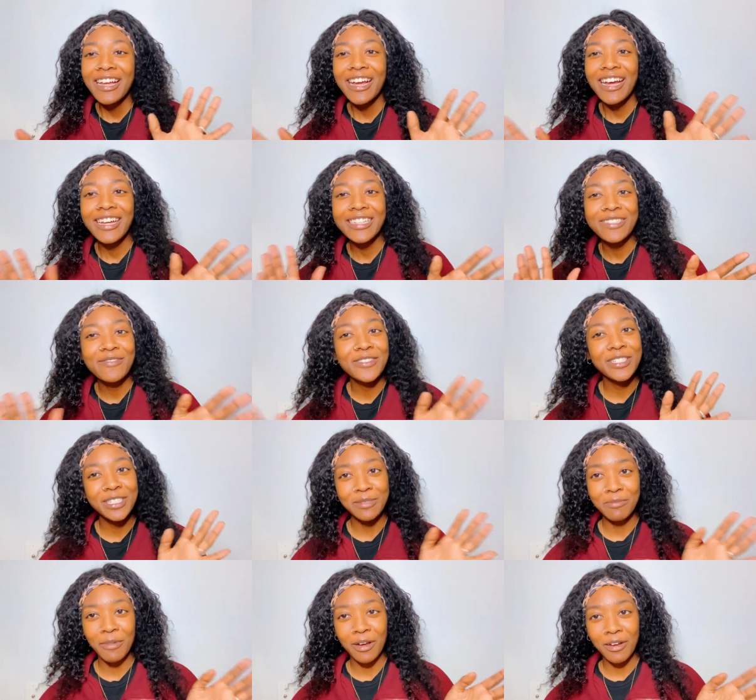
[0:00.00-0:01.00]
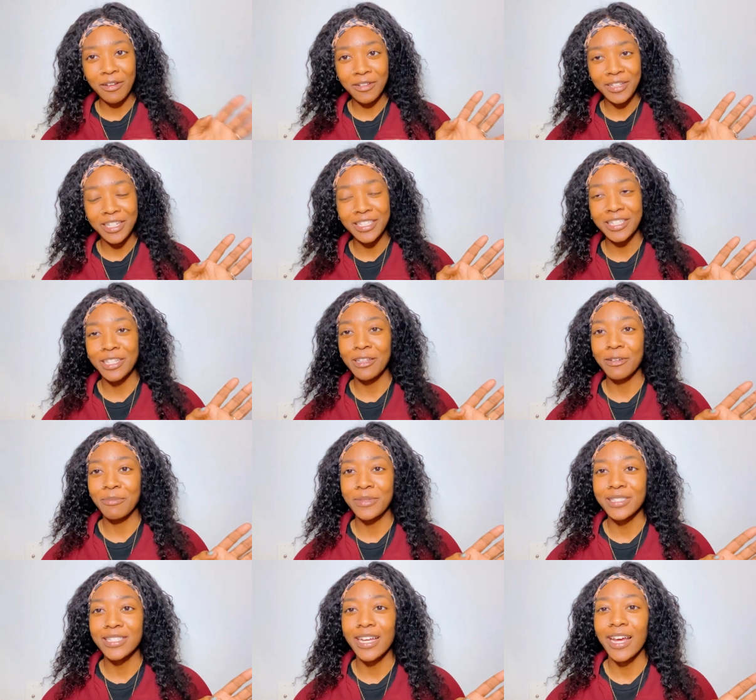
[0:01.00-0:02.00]
kind of a small get to know
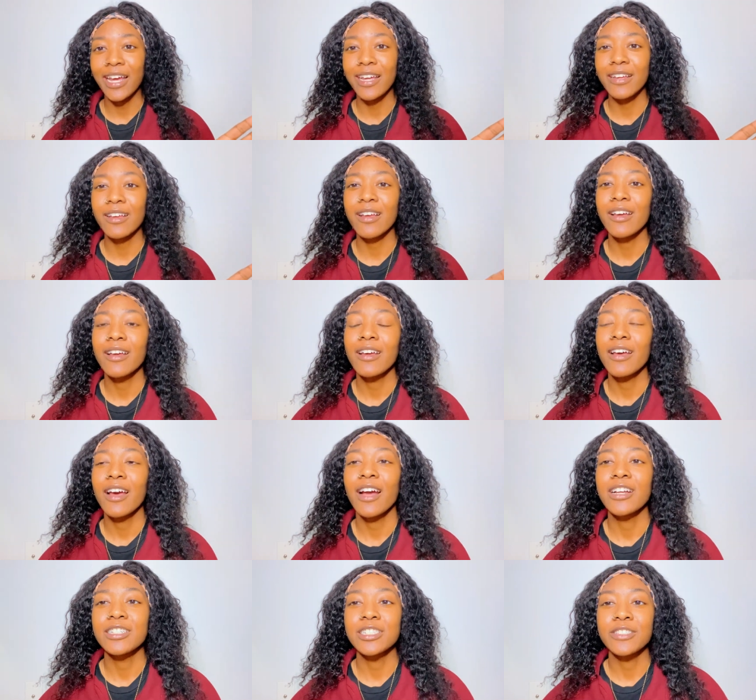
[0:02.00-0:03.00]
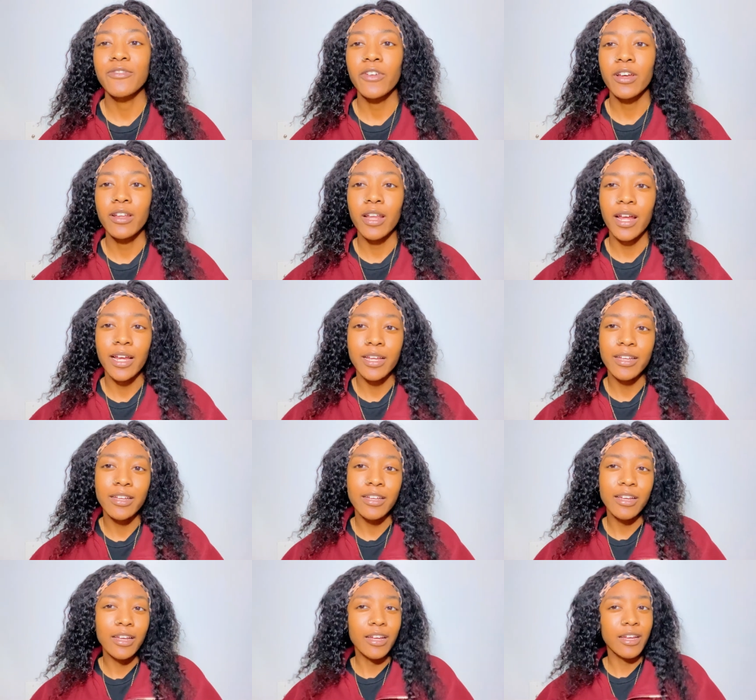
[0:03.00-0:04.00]
me tag. I just felt like
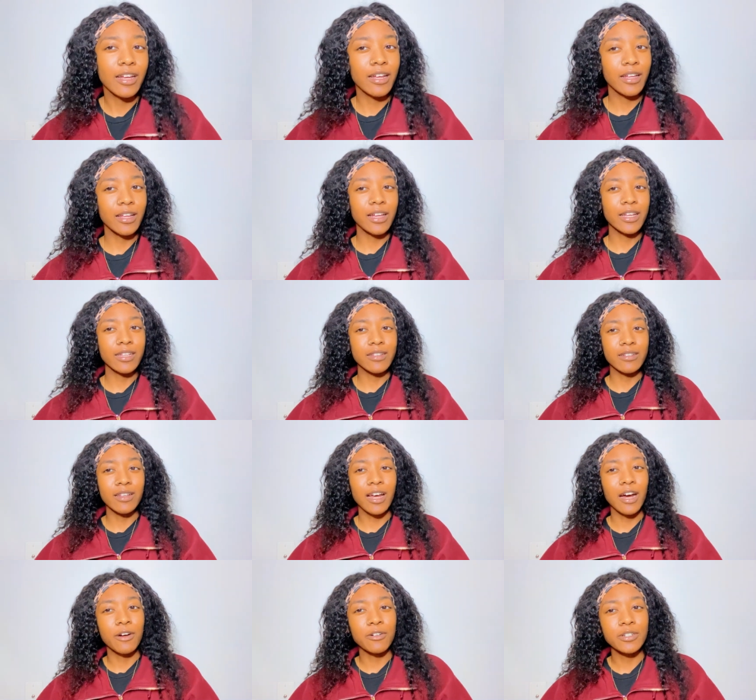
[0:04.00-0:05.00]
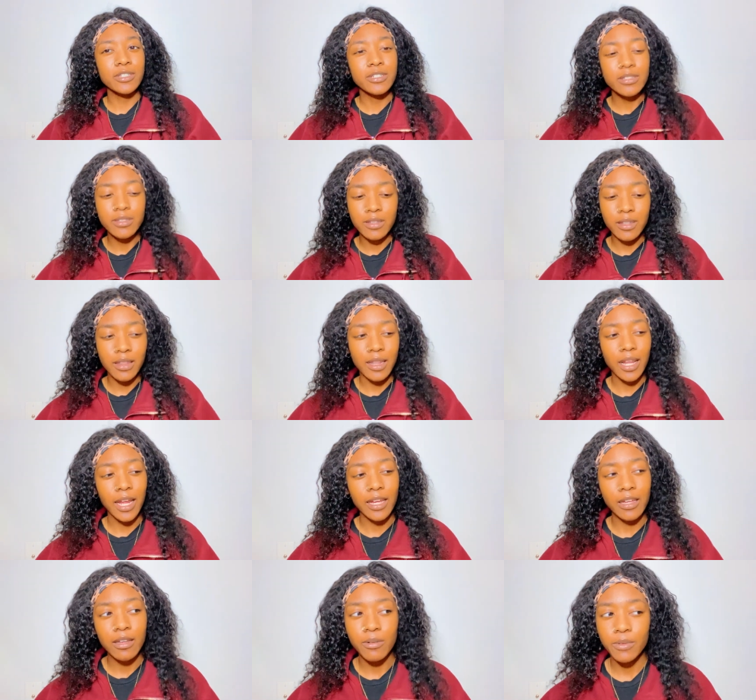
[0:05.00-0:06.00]
it I always
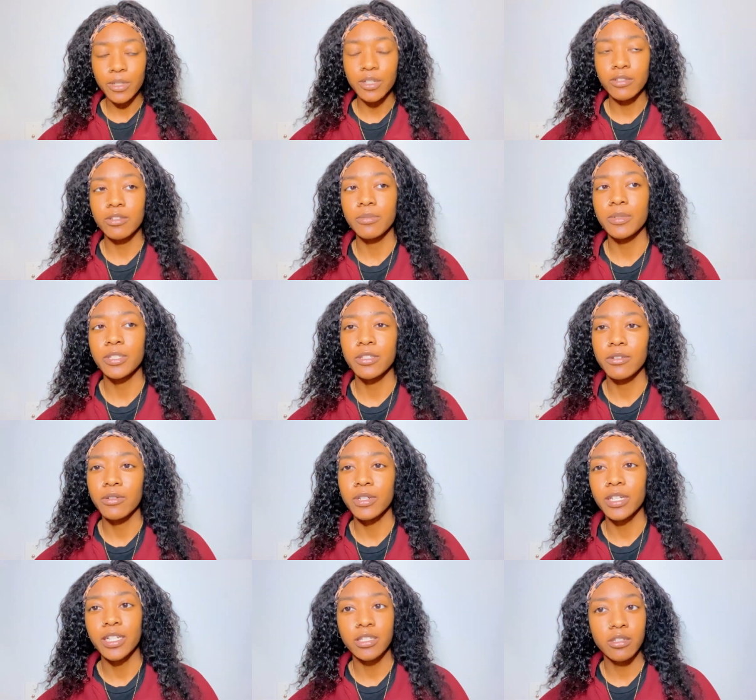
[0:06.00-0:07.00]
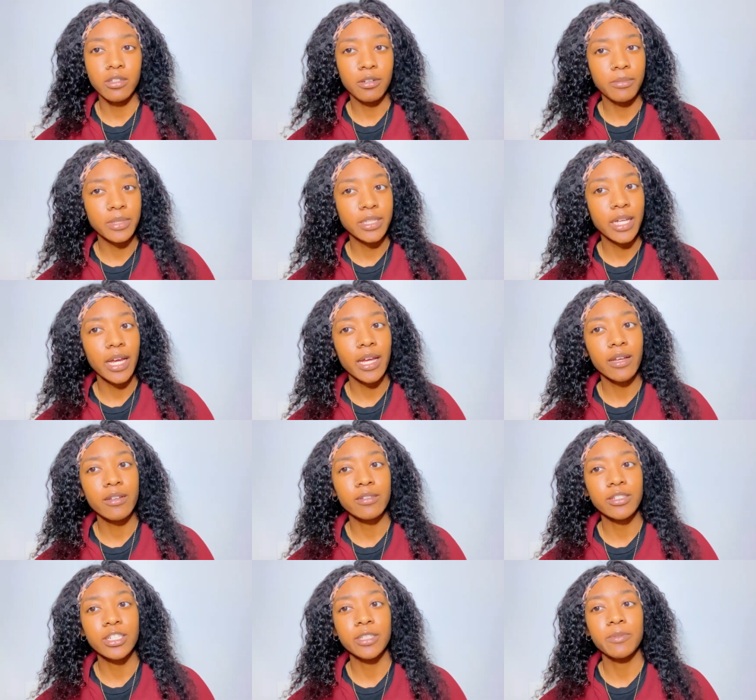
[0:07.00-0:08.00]
like it when YouTubers do a get to know me tag
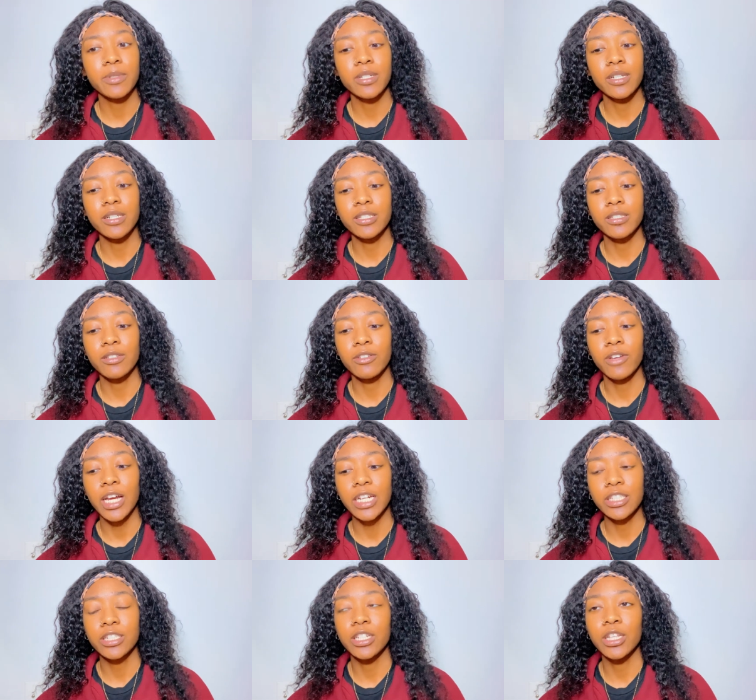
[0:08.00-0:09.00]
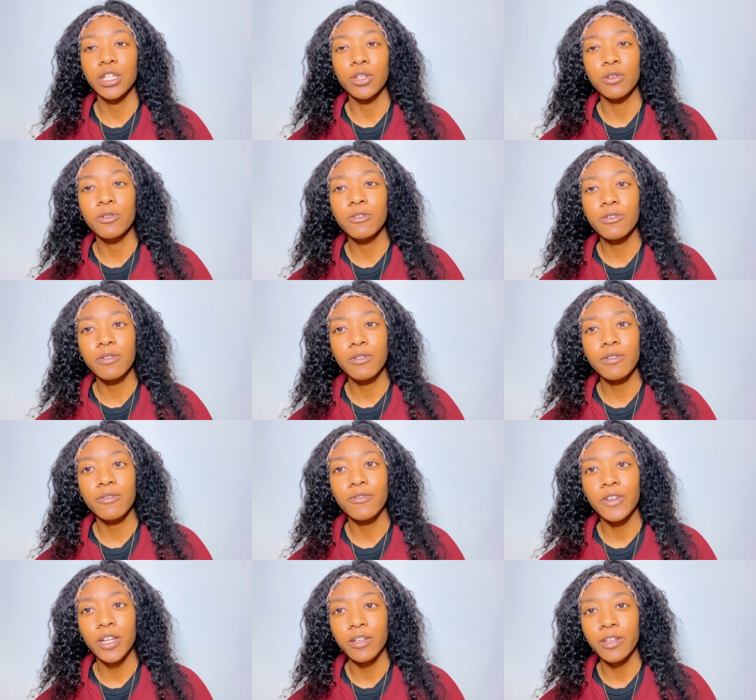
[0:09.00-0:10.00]
just because you actually do
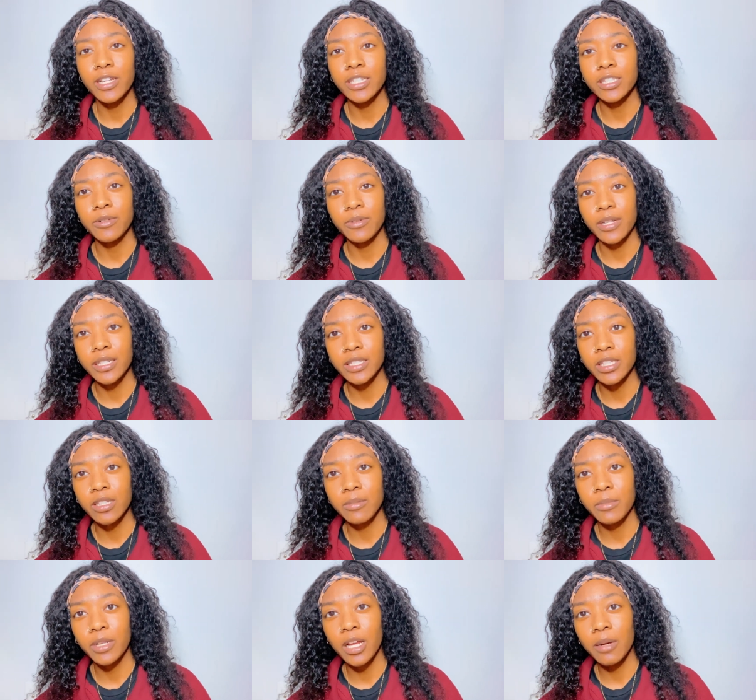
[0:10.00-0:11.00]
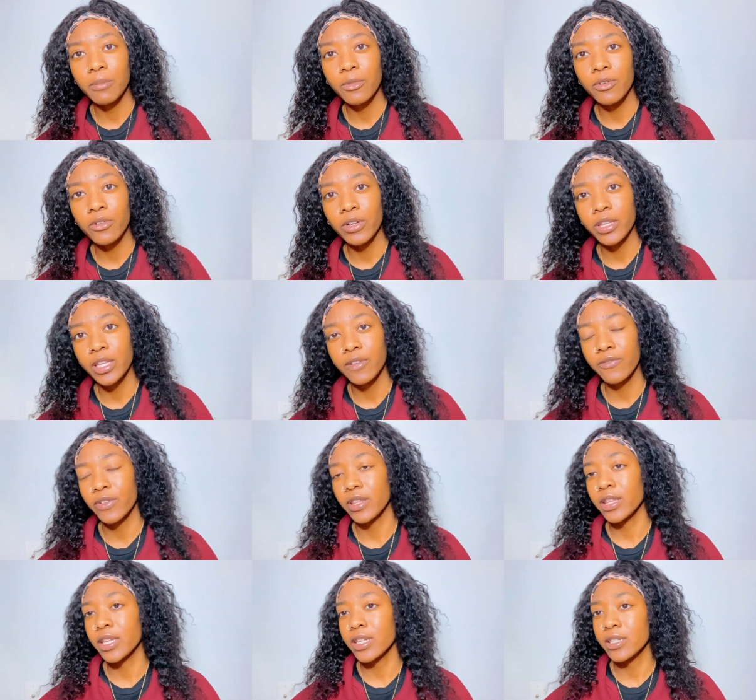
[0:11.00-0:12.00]
feel like you get to relate to them a lot more and
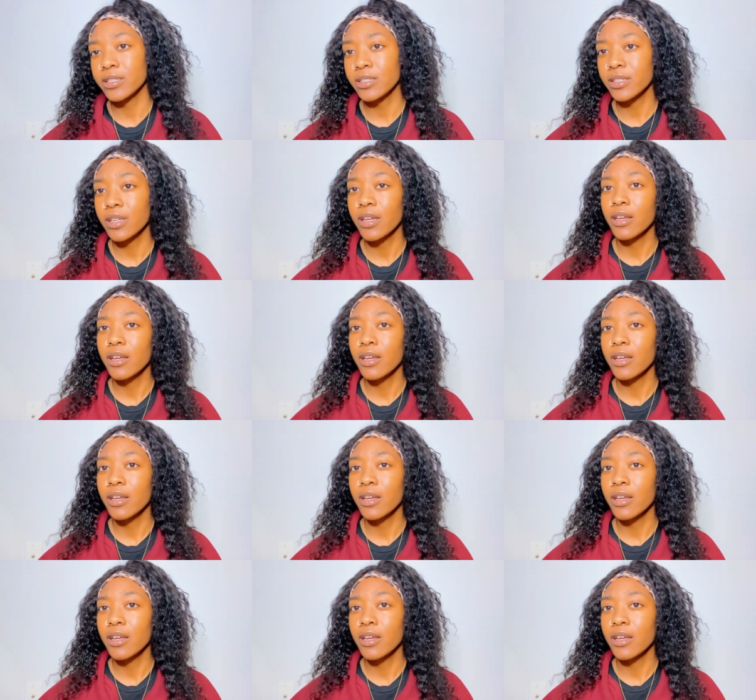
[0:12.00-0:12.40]
different things.